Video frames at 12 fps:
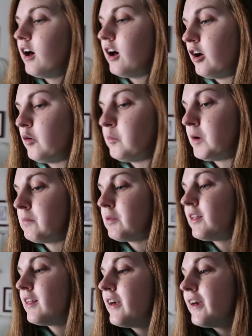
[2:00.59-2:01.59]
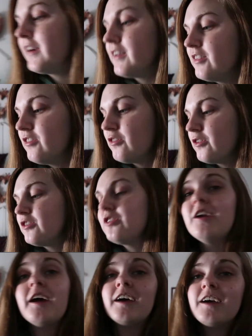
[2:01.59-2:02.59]
My plans for
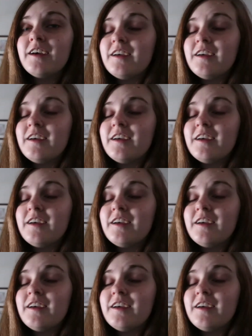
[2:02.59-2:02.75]
today